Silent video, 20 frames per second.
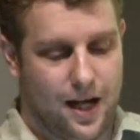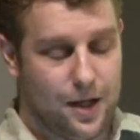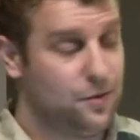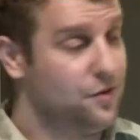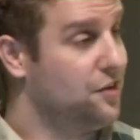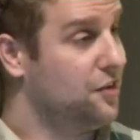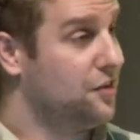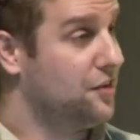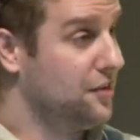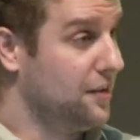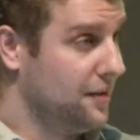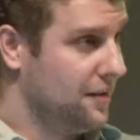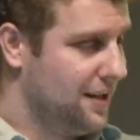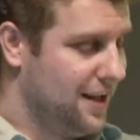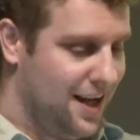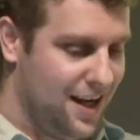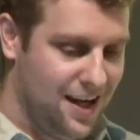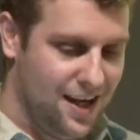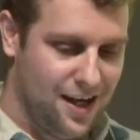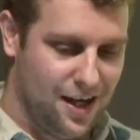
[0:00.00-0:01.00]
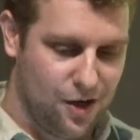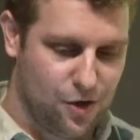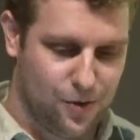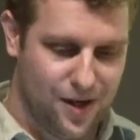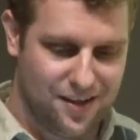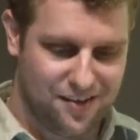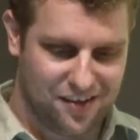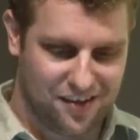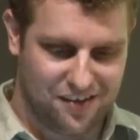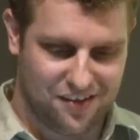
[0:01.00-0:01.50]
And it was a
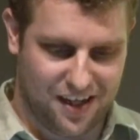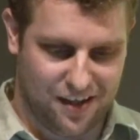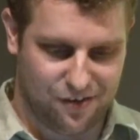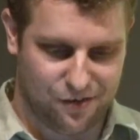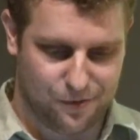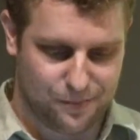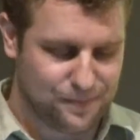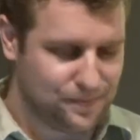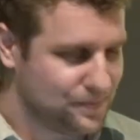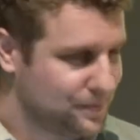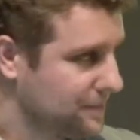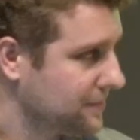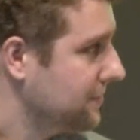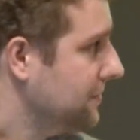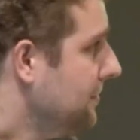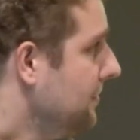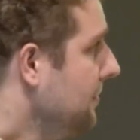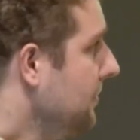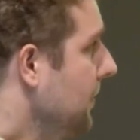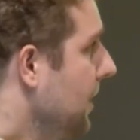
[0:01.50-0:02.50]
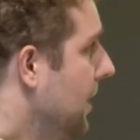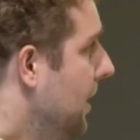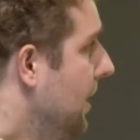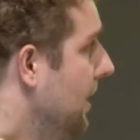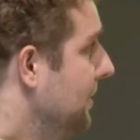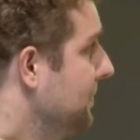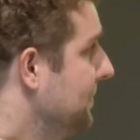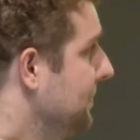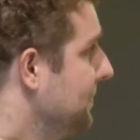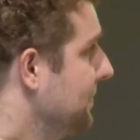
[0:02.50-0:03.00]
great success.
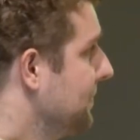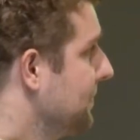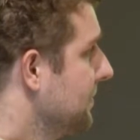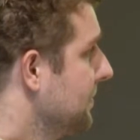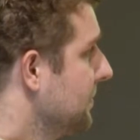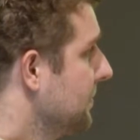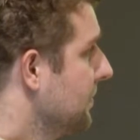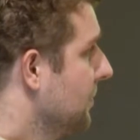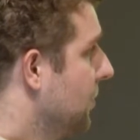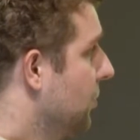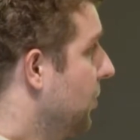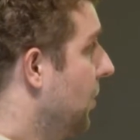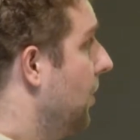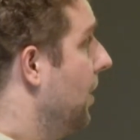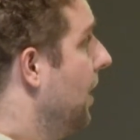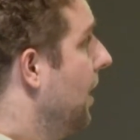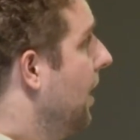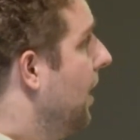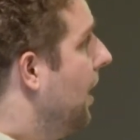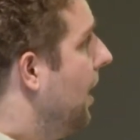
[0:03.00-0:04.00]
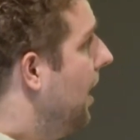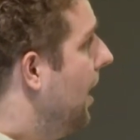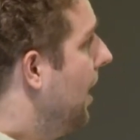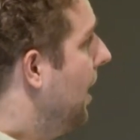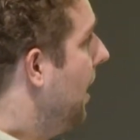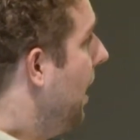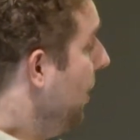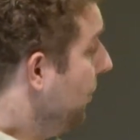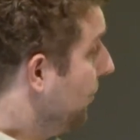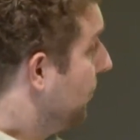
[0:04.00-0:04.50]

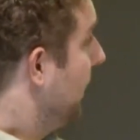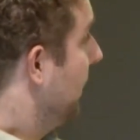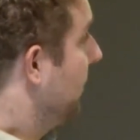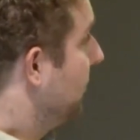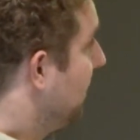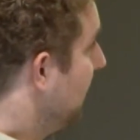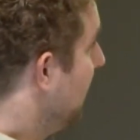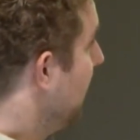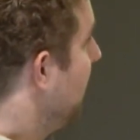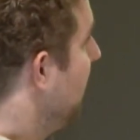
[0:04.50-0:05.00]
Other things to